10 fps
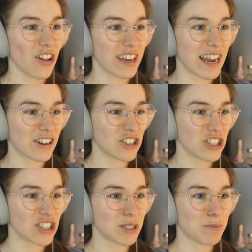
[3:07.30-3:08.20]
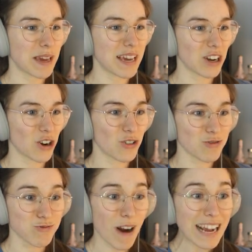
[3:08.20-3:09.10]
and now she's just being
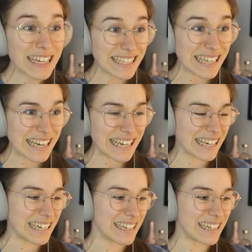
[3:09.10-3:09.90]
crazy.